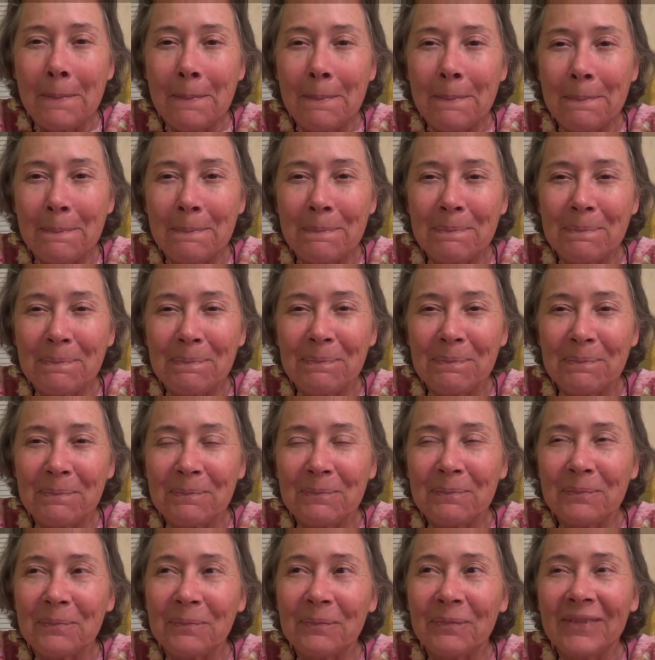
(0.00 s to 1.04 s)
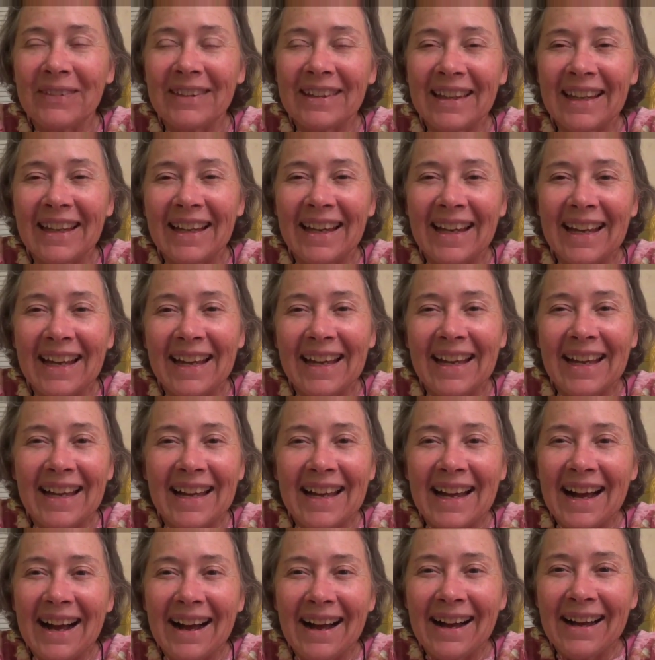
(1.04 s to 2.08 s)

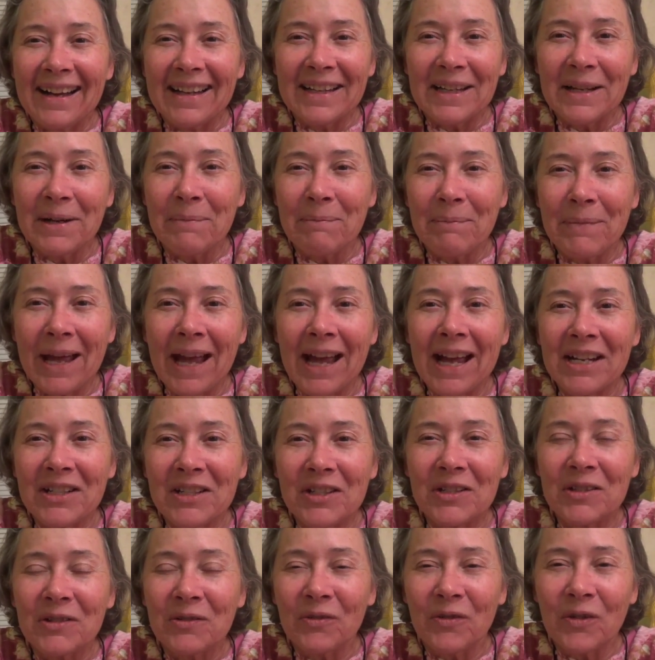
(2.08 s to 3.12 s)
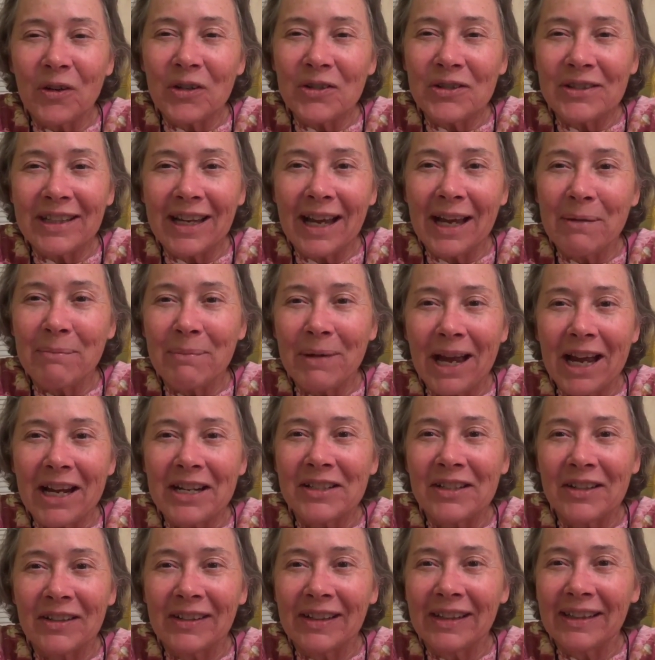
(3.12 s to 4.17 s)
I imagined
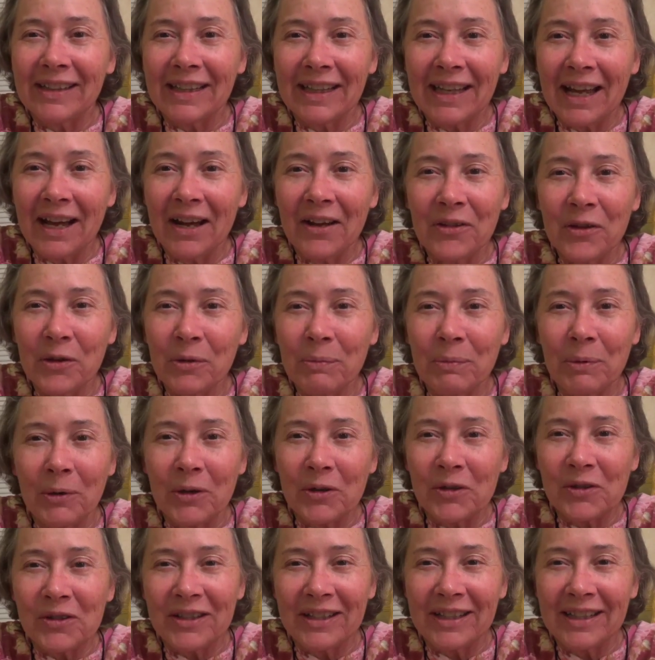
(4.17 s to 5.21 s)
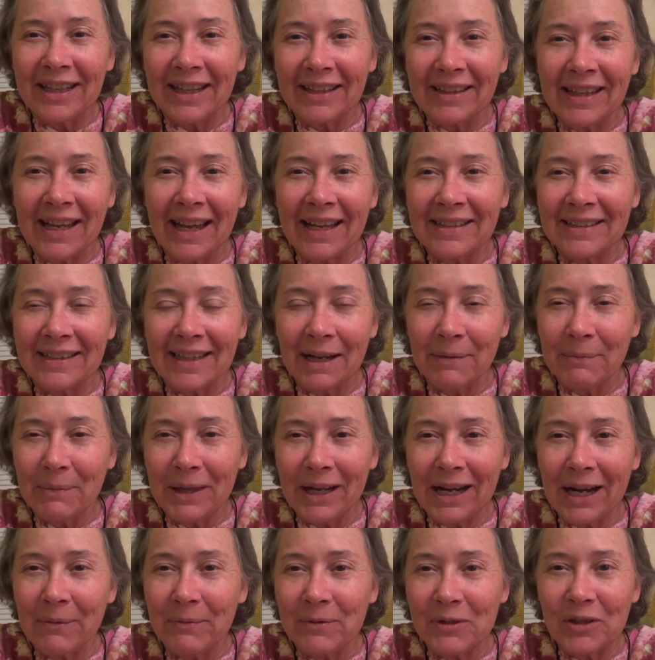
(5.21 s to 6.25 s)
that the other person at that time
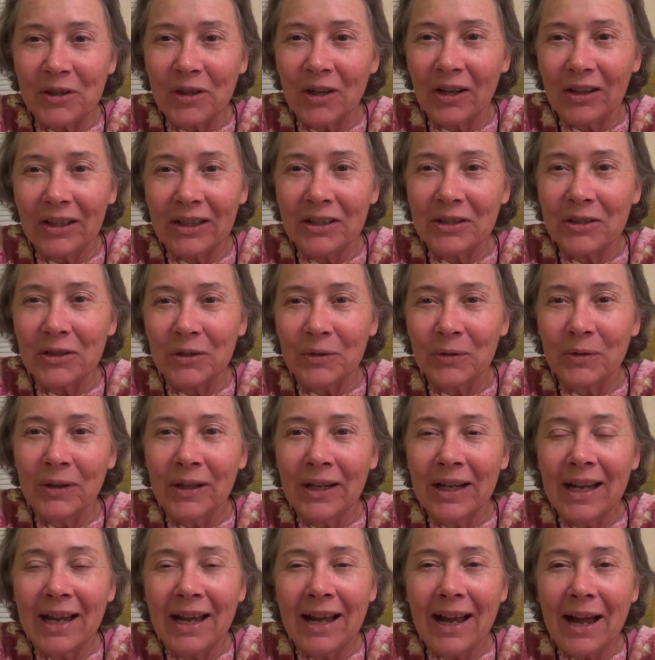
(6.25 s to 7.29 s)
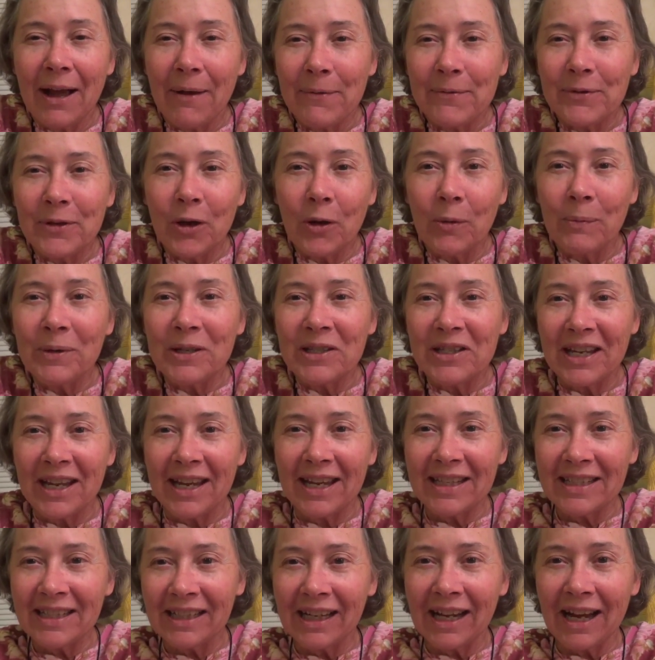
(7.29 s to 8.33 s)
that I was talking to, I was hoping to
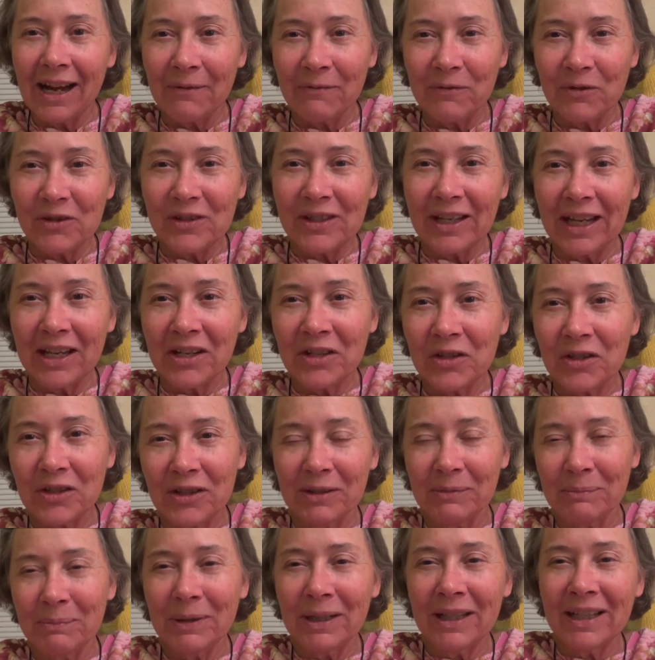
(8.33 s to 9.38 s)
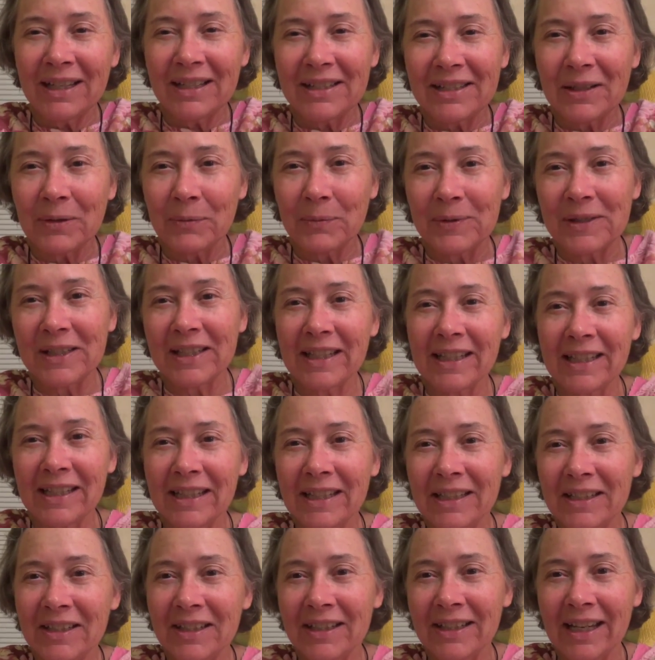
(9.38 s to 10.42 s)
end a conversation because it was getting
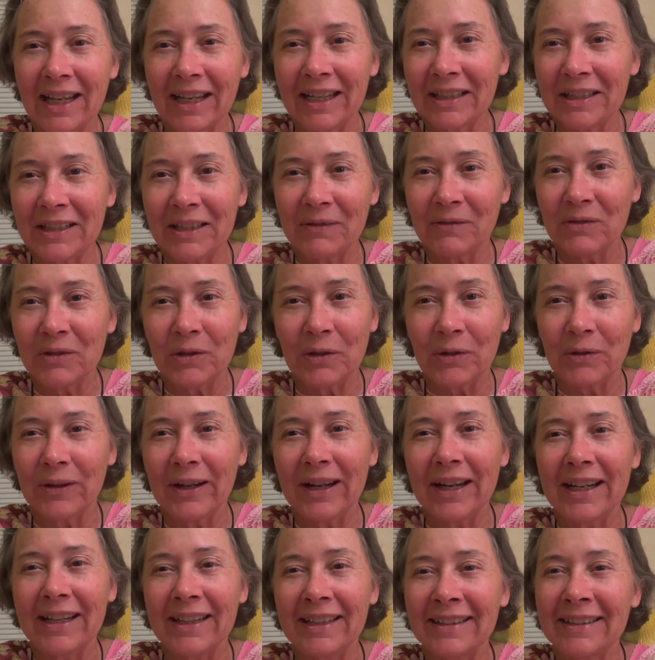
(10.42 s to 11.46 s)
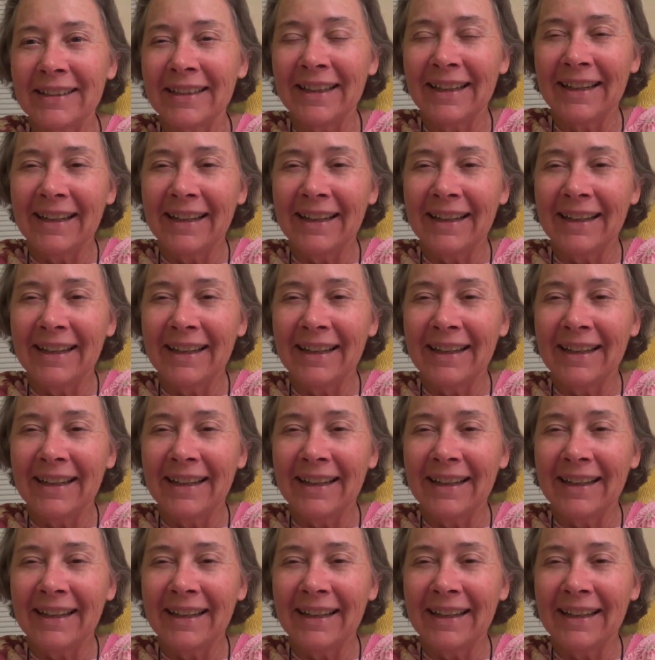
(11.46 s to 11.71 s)
into negative terrain.